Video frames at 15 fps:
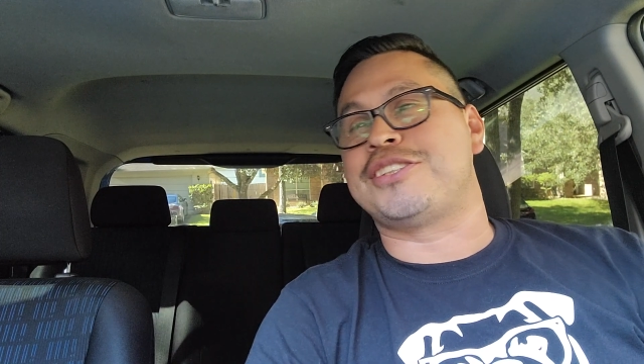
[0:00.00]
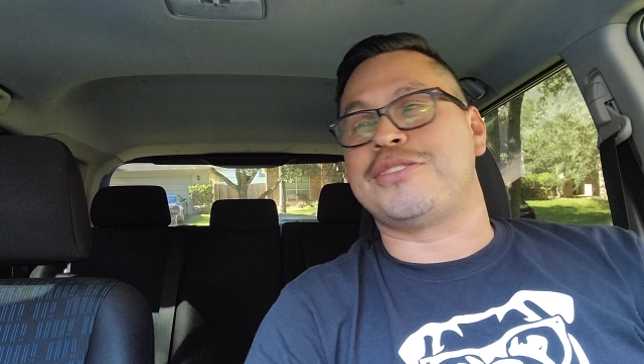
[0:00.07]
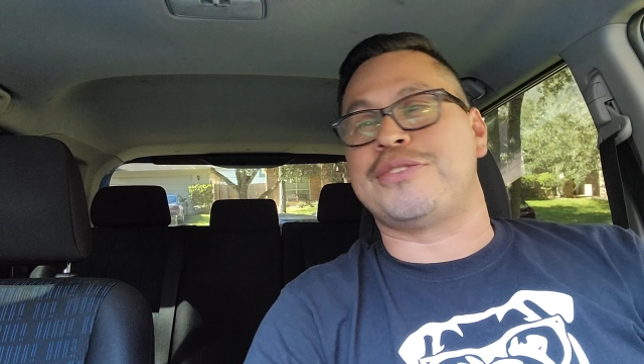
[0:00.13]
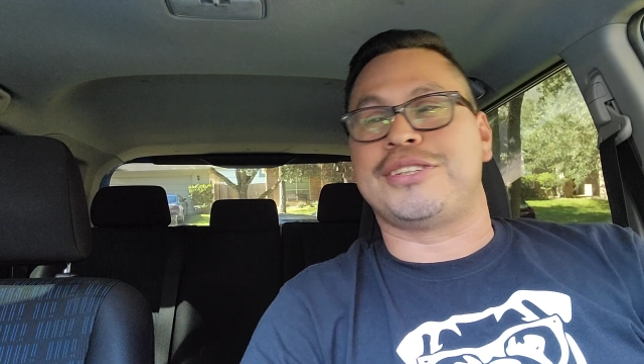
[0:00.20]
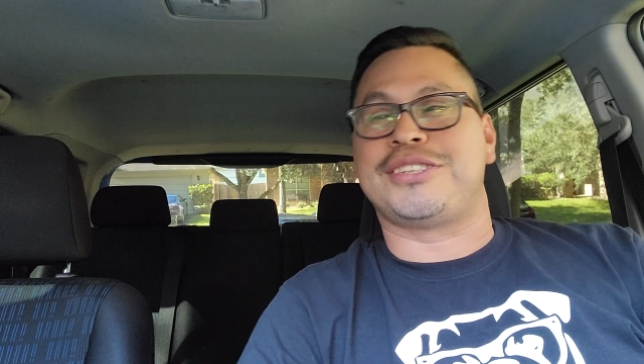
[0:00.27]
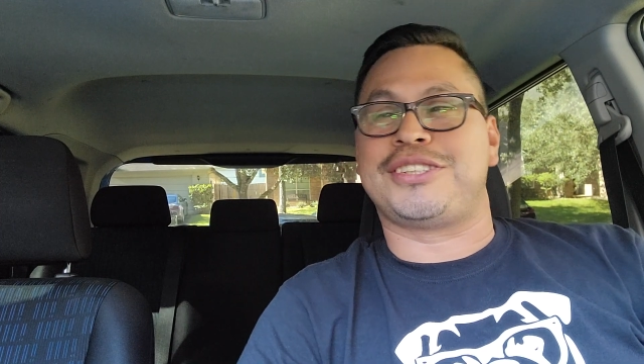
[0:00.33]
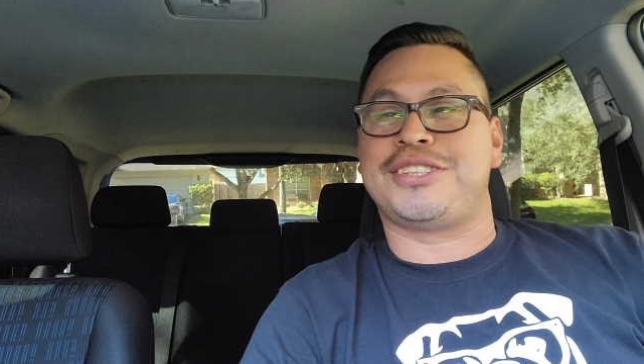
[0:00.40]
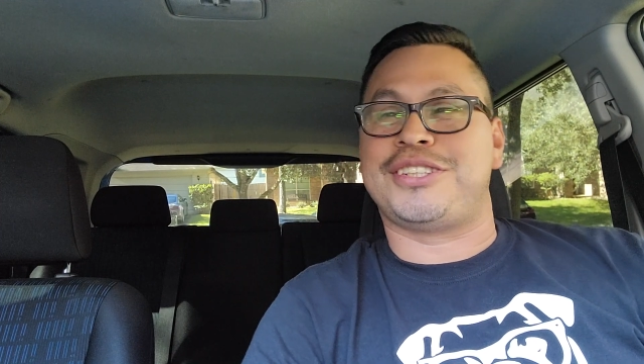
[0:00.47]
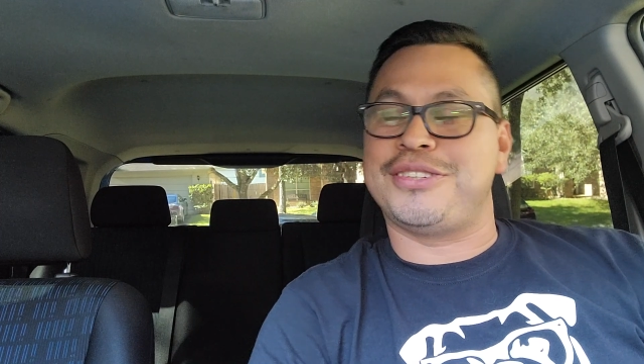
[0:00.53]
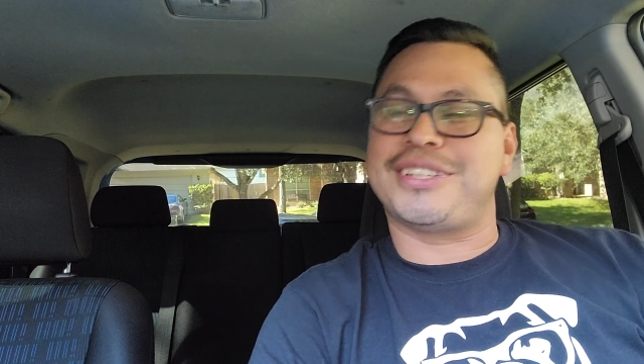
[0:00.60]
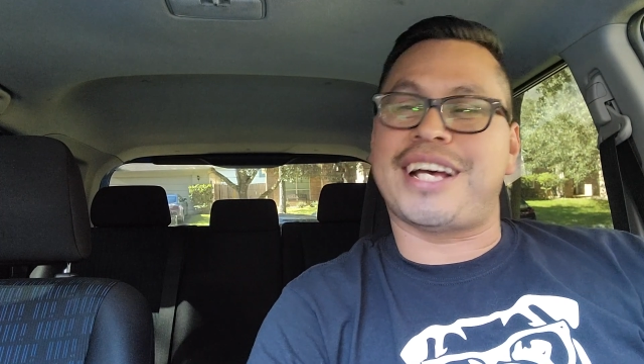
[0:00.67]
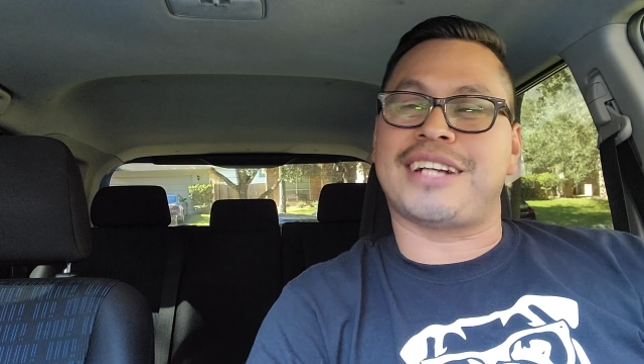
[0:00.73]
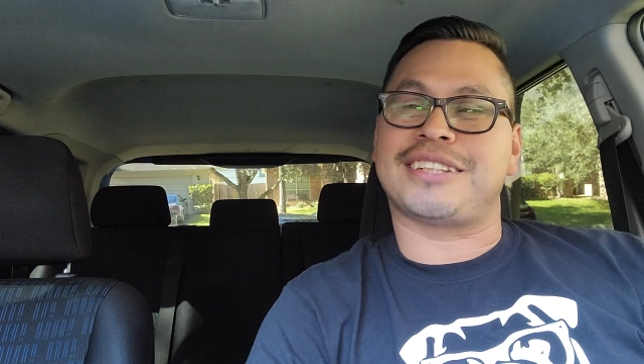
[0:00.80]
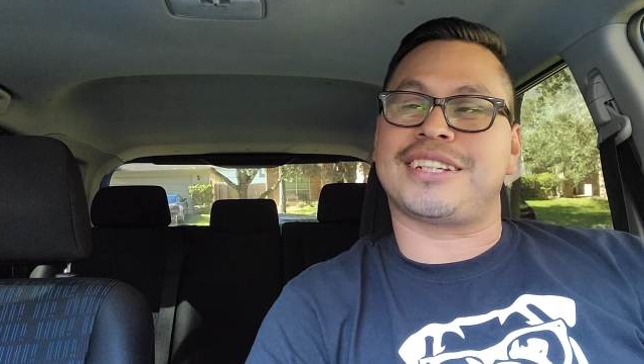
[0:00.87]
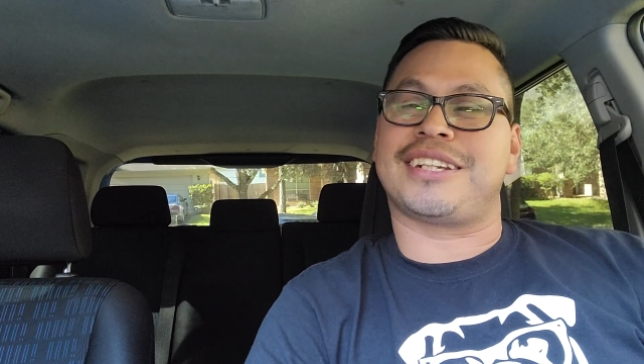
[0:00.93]
to a
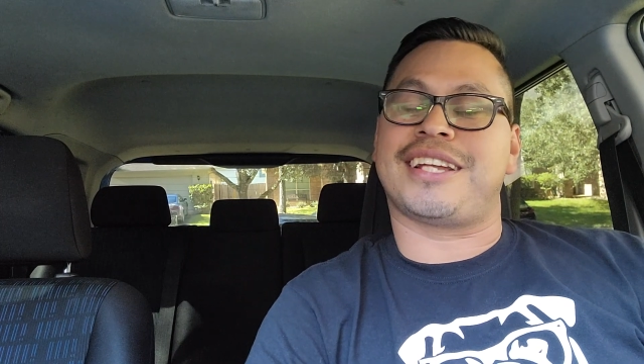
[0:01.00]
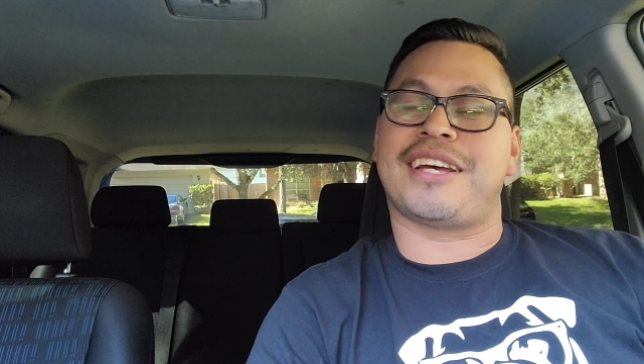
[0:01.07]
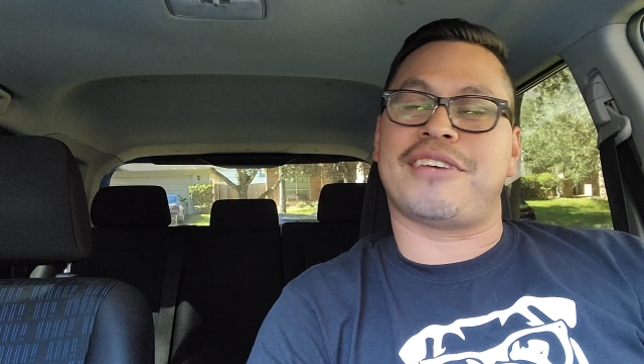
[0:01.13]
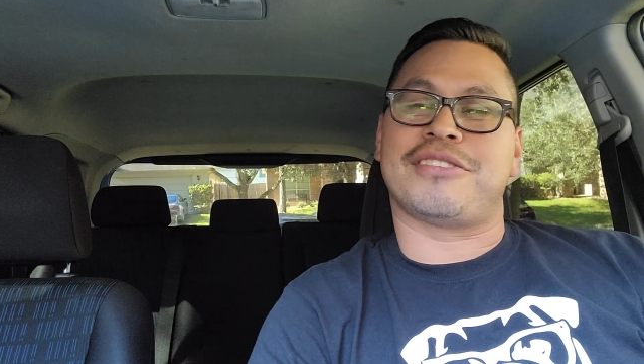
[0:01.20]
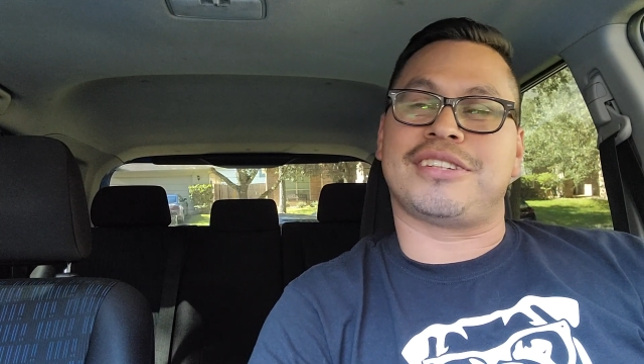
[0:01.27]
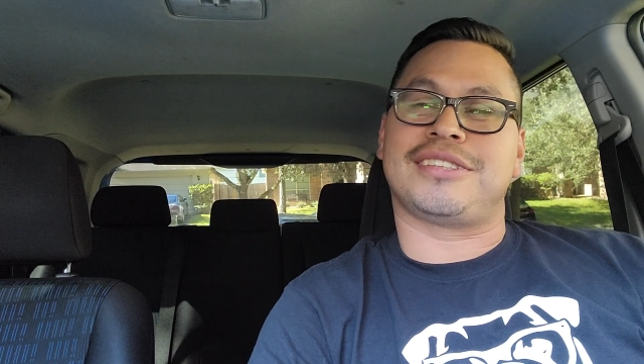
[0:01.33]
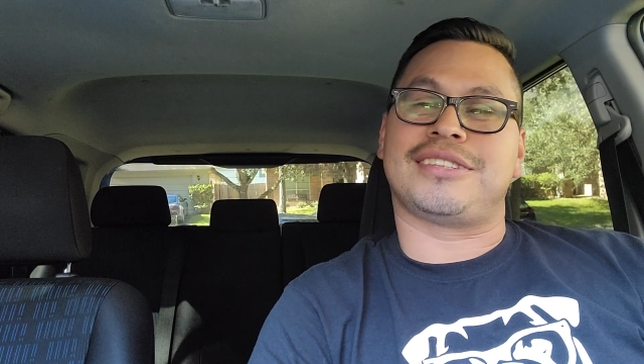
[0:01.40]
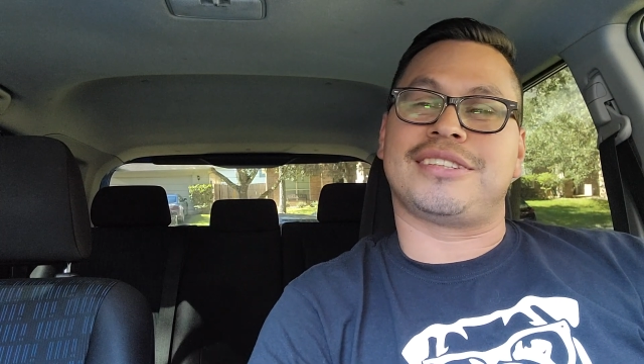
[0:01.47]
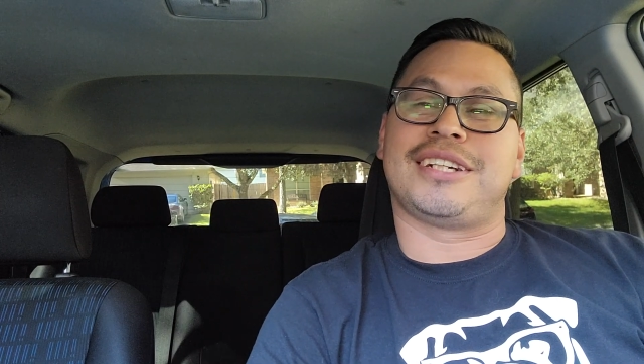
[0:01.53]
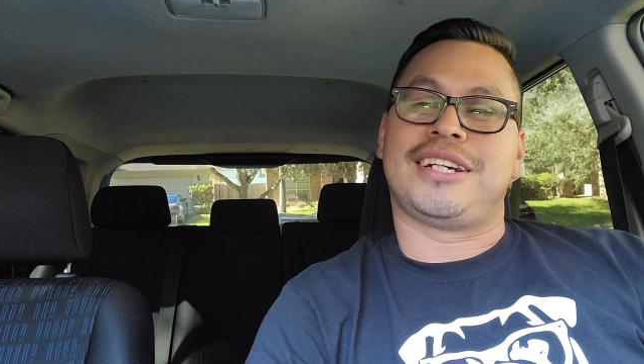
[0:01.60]
2011